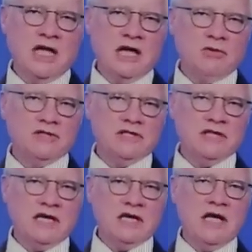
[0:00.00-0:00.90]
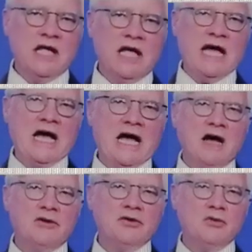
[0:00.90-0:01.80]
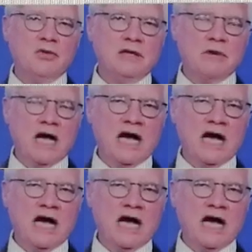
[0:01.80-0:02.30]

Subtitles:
and we're seeing how do we